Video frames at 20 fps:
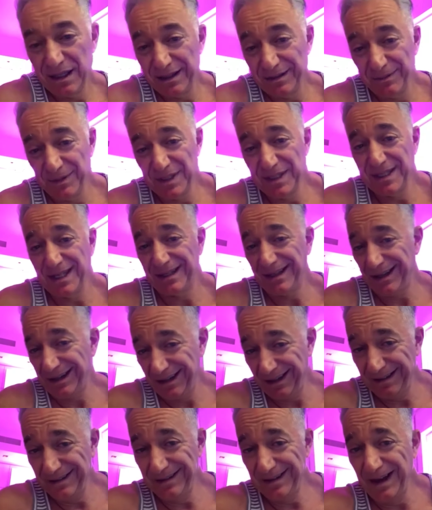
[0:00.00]
it means that I
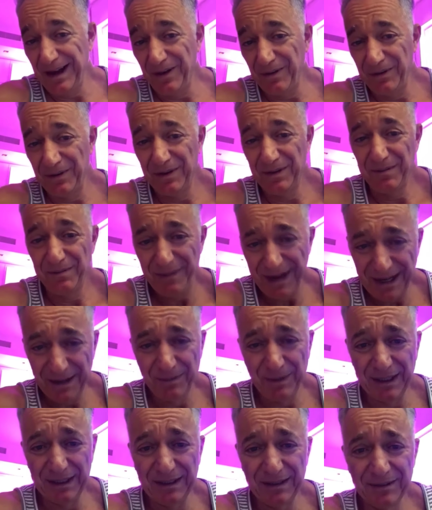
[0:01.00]
can now
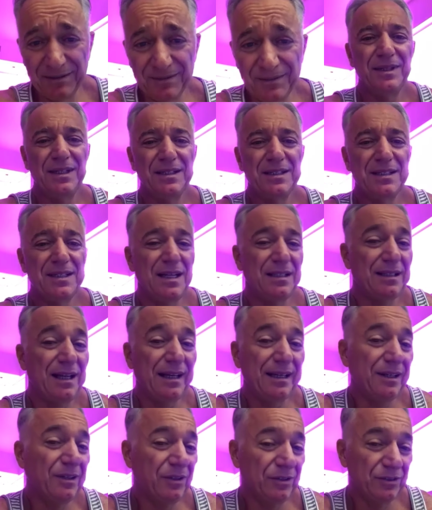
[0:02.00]
make money. It means that
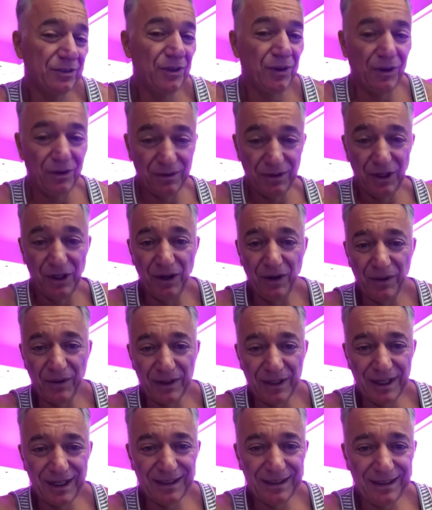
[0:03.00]
I cannot go
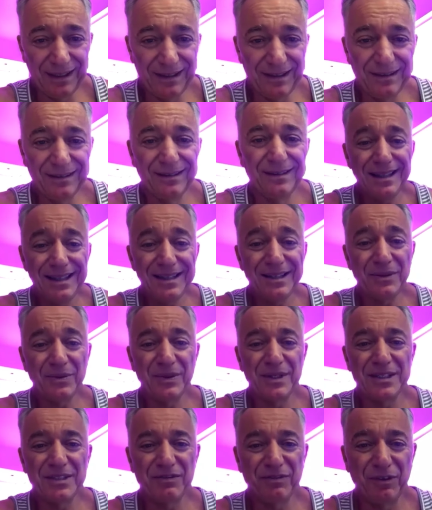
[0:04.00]
lower, I can
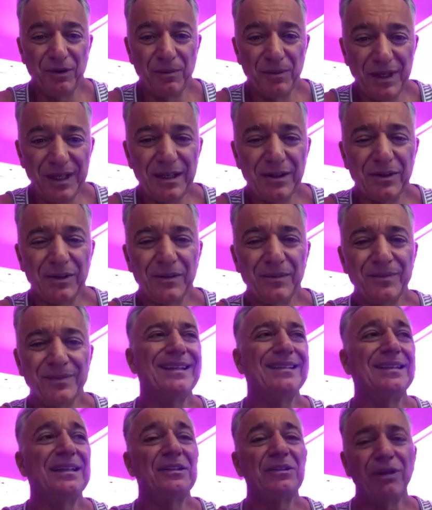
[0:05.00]
increase from here.
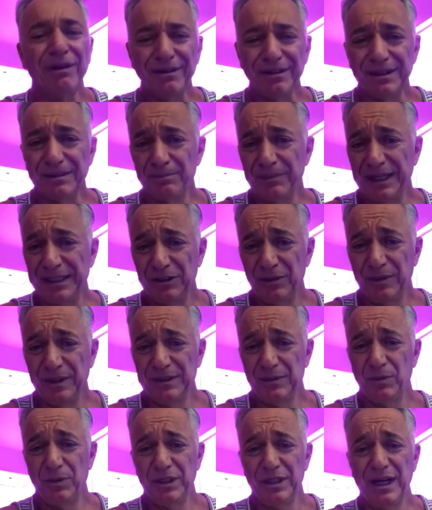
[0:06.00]
The thought, by the
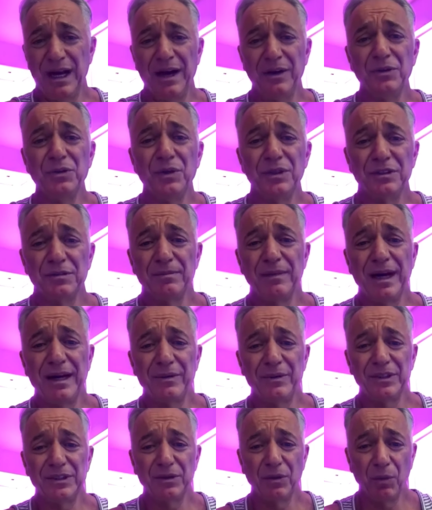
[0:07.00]
way, how you
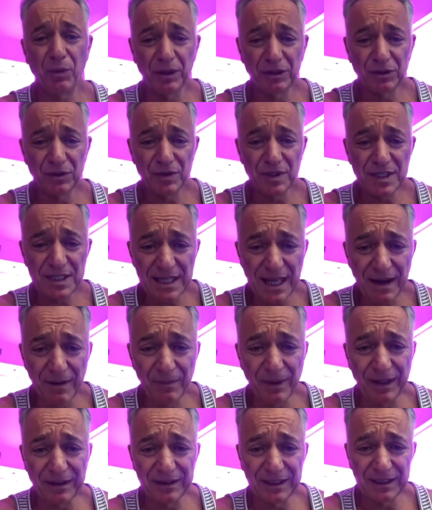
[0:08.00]
admire it or what you say
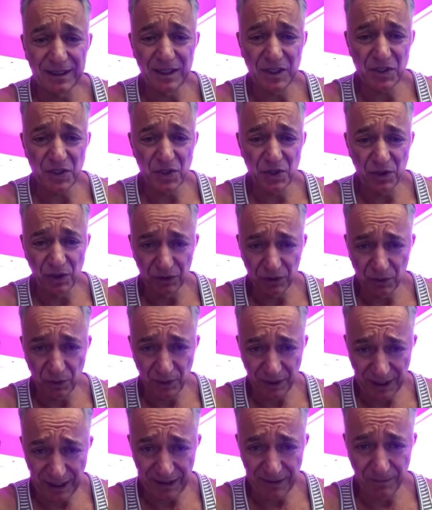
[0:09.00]
about it, it's not
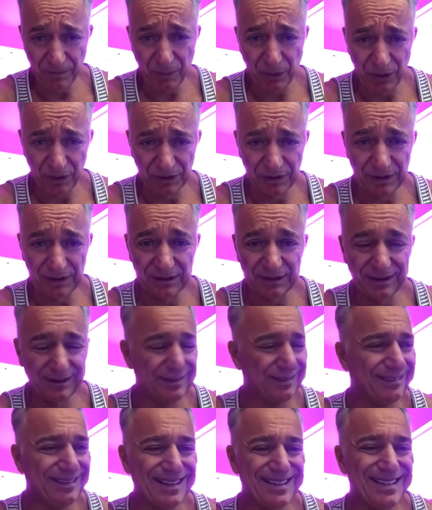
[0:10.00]
really important.
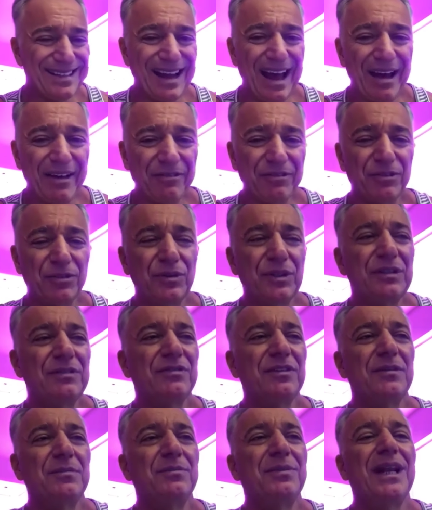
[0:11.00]
It doesn't have to
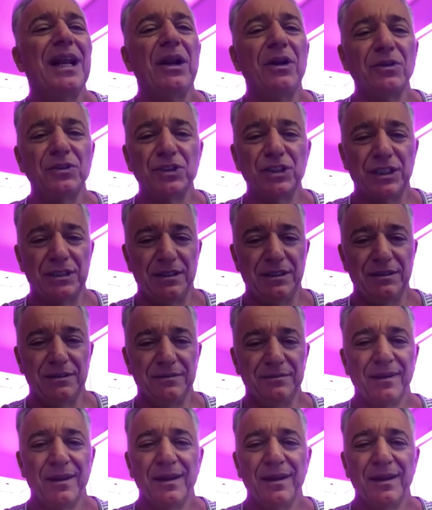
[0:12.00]
even be logical.